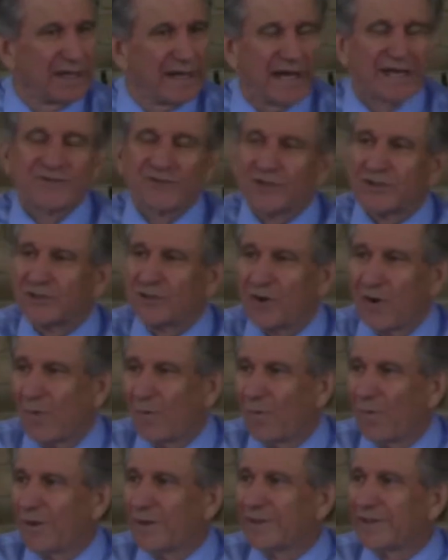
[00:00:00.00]
as
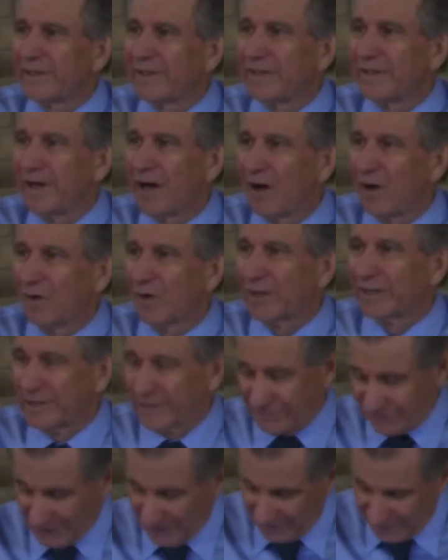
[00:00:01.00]
adorned in
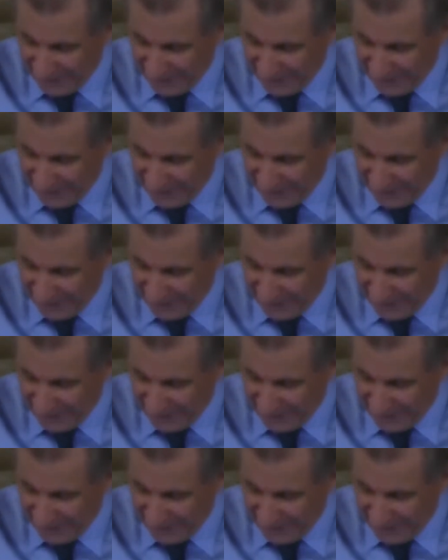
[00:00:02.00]
holiness.